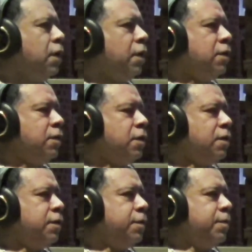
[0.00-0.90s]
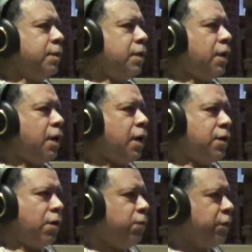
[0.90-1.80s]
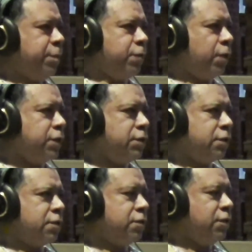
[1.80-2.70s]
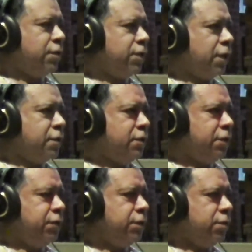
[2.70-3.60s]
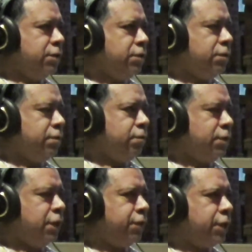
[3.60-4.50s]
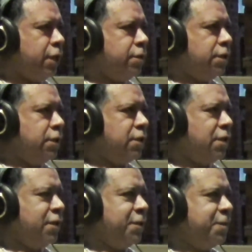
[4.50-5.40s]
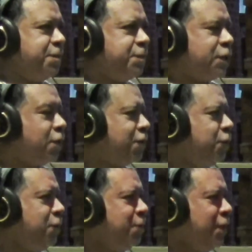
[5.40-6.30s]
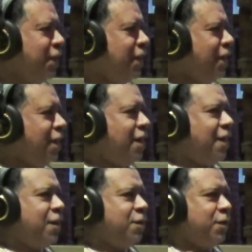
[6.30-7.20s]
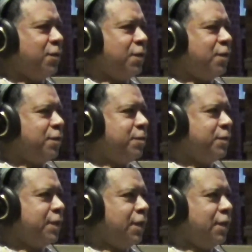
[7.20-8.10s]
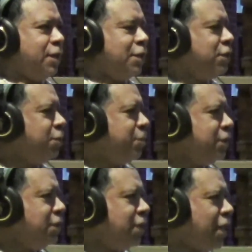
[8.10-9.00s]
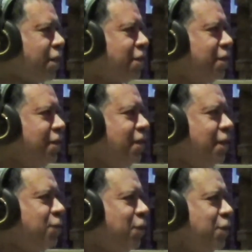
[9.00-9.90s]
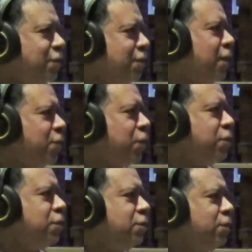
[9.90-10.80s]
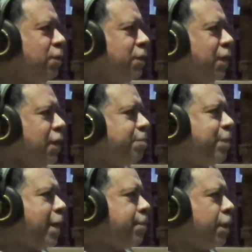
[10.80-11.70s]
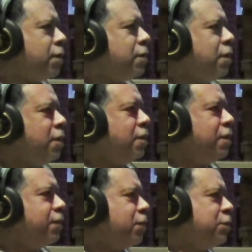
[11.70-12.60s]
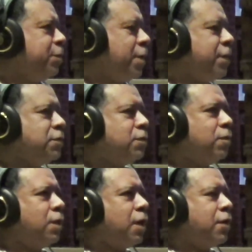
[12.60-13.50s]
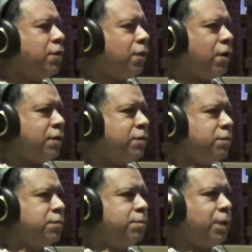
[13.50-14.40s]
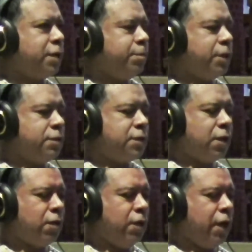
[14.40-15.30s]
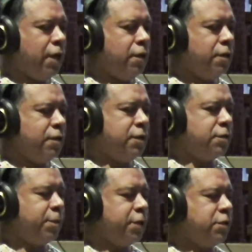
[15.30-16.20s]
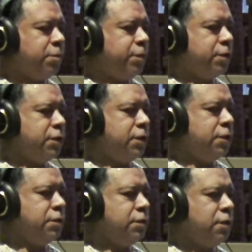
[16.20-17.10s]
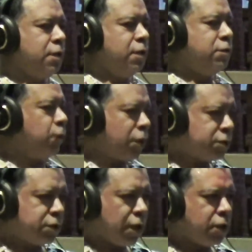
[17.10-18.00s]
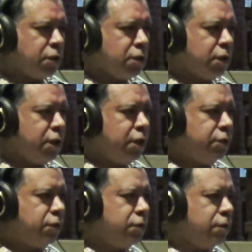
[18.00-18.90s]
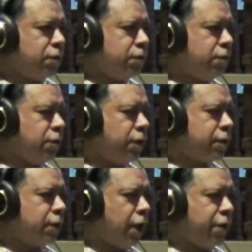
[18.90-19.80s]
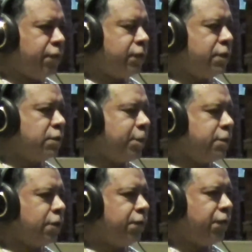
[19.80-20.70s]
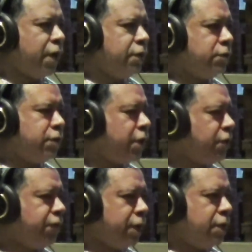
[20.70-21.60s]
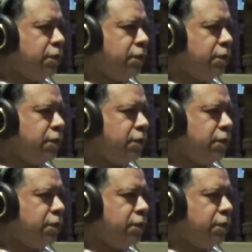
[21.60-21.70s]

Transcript: and I had already been watching, that TV series with David Carradine, Kung Fu, and the Legend of Billy Jack. And so I wanted to do all that, and Batman, of course, Batman. So I thought it was great because they all had these amazing abilities to walk silently, to have these amazing fights, to end a fight